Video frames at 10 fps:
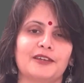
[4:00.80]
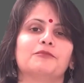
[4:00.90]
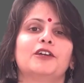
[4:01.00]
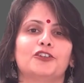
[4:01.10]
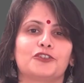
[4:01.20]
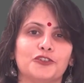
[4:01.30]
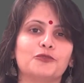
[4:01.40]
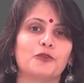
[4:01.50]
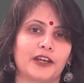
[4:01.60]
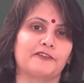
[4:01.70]
them to do
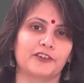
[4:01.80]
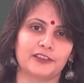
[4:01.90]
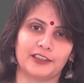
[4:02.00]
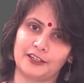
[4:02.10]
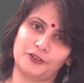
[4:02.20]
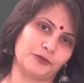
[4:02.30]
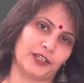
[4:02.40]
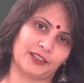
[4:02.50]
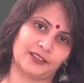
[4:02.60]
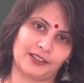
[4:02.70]
whatever they're
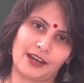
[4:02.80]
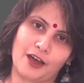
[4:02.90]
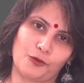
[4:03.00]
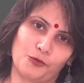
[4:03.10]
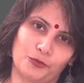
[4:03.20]
doing now.